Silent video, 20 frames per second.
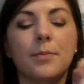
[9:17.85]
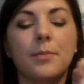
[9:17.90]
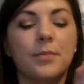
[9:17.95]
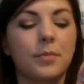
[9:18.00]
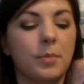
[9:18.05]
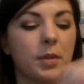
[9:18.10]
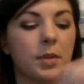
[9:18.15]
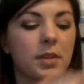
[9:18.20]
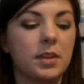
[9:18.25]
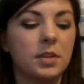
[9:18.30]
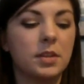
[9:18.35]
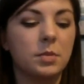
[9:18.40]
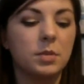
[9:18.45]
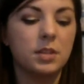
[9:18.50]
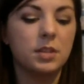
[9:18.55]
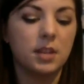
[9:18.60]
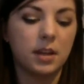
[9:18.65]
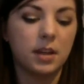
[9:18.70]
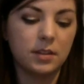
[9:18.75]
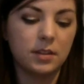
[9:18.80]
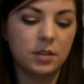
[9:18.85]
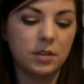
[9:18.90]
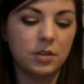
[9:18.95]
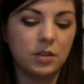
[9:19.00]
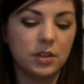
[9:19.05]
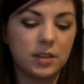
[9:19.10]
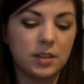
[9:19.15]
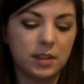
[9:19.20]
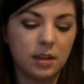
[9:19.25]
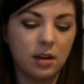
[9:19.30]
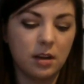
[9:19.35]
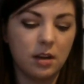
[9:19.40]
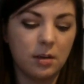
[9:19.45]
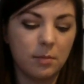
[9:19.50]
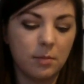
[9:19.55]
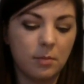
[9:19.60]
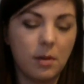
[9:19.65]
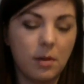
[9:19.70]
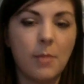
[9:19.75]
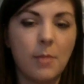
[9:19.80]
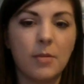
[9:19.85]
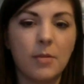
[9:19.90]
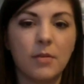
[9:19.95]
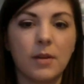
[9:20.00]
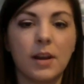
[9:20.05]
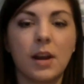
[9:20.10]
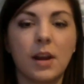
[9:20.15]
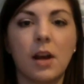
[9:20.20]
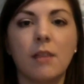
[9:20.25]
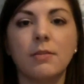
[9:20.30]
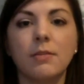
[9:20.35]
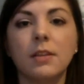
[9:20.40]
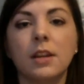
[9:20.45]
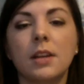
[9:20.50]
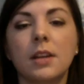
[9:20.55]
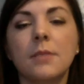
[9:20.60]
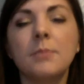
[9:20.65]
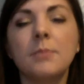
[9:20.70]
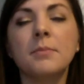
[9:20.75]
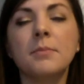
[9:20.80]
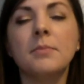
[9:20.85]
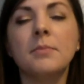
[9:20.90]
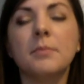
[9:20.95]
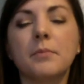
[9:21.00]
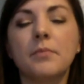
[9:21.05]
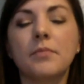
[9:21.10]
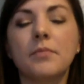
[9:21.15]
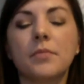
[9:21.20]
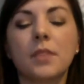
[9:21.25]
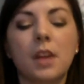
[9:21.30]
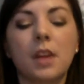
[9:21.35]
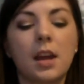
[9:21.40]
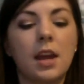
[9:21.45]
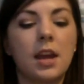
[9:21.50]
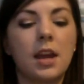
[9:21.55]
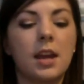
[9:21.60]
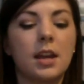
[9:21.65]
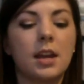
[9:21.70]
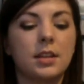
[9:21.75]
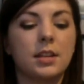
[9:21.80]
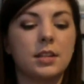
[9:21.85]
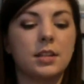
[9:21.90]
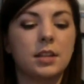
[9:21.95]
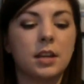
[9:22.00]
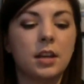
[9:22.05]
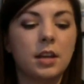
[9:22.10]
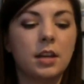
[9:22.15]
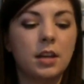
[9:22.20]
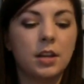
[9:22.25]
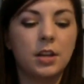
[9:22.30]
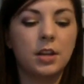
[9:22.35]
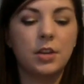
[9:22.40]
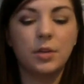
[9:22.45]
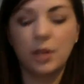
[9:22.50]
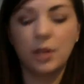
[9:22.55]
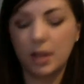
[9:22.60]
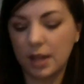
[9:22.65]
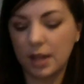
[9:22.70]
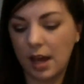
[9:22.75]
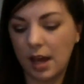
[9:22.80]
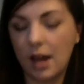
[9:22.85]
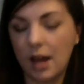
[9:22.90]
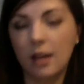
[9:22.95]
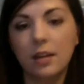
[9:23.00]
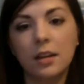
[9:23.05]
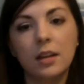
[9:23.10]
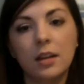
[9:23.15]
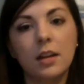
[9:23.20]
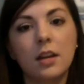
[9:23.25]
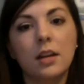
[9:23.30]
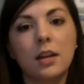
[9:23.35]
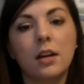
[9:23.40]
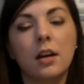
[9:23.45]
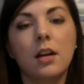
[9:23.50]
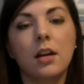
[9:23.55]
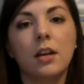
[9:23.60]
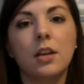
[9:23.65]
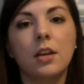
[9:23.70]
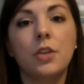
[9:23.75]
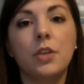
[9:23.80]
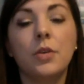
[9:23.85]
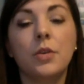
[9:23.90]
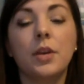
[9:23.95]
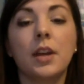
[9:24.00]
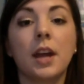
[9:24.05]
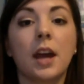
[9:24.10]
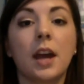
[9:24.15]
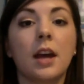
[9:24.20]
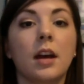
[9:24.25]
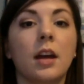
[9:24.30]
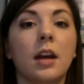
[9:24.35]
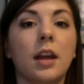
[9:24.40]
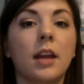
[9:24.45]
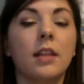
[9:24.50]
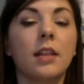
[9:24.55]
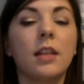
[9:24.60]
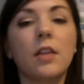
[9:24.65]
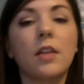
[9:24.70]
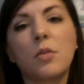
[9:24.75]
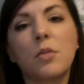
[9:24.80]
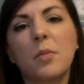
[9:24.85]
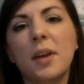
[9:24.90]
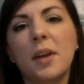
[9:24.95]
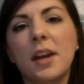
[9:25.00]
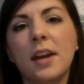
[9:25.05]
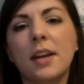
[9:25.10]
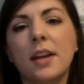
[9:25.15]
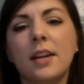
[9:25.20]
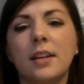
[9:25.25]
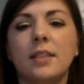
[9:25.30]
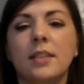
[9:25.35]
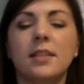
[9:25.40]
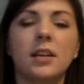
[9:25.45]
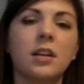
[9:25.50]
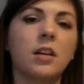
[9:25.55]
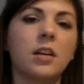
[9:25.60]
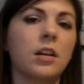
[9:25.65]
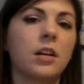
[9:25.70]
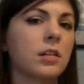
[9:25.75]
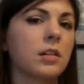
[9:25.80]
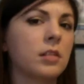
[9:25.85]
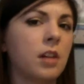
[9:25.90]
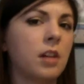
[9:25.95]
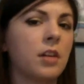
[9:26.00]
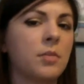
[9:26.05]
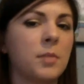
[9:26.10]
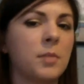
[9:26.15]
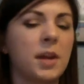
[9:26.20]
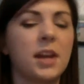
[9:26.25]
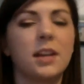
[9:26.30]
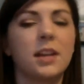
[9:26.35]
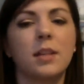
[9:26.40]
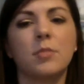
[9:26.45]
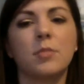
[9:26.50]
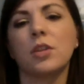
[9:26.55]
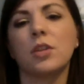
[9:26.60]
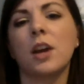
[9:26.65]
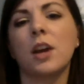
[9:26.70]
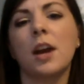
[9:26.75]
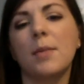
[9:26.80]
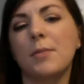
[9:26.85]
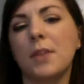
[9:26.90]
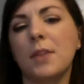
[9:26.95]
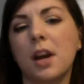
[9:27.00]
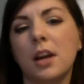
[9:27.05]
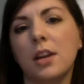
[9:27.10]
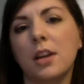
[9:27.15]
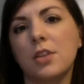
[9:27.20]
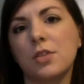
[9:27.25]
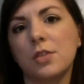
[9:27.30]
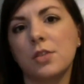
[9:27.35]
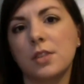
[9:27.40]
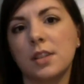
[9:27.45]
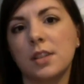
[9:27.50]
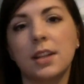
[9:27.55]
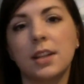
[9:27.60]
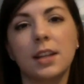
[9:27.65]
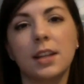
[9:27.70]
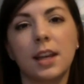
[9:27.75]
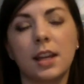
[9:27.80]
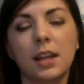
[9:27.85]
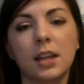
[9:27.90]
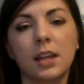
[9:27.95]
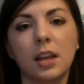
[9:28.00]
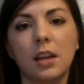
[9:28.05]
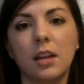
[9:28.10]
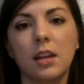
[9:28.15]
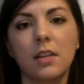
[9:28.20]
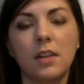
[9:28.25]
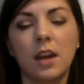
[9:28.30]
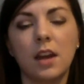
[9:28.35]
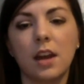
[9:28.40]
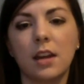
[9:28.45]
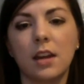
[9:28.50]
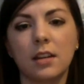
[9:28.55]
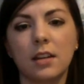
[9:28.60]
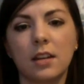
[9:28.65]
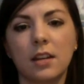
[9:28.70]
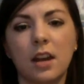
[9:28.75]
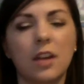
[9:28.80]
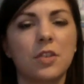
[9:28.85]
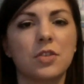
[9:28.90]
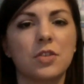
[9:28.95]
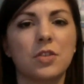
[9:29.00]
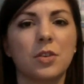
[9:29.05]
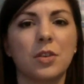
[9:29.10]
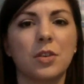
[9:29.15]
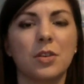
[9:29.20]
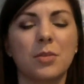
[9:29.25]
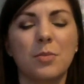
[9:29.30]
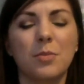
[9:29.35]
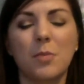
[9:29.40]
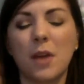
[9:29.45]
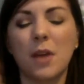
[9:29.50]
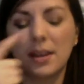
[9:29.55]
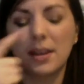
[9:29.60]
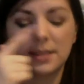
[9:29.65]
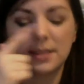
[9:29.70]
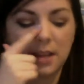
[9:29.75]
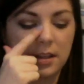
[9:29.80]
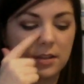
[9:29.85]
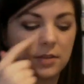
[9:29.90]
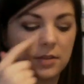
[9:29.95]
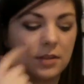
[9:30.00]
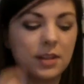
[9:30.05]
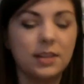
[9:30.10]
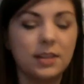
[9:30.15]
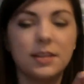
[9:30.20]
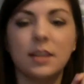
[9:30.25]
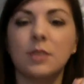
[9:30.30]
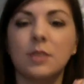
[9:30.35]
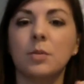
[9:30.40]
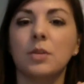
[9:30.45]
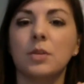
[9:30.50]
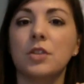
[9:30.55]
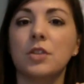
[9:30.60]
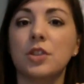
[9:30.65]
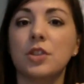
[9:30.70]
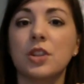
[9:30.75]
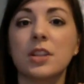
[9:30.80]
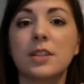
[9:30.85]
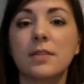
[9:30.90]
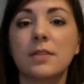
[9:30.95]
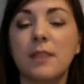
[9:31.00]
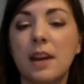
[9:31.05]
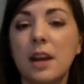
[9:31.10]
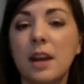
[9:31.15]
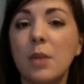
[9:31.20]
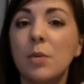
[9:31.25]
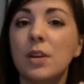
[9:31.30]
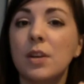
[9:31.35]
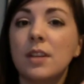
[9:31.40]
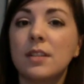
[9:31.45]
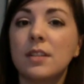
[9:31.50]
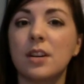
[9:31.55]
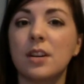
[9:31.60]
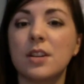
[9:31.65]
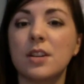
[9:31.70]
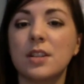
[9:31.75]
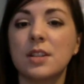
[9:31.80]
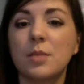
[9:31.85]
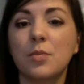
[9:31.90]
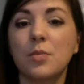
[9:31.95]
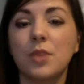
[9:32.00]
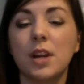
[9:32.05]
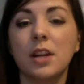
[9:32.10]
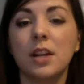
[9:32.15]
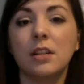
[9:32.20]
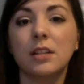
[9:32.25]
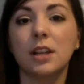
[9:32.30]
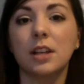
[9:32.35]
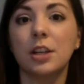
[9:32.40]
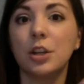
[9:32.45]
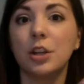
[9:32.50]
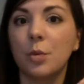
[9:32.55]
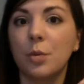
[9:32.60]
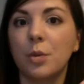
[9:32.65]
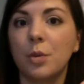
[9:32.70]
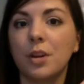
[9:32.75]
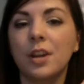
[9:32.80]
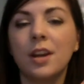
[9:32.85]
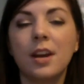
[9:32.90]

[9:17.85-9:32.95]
But this one does. You just pop it right off, and you can get a leather band, a cloth band. I'm not interested in getting any of the extra accessories. This one's just fine. When it starts to break, I'll get a new one.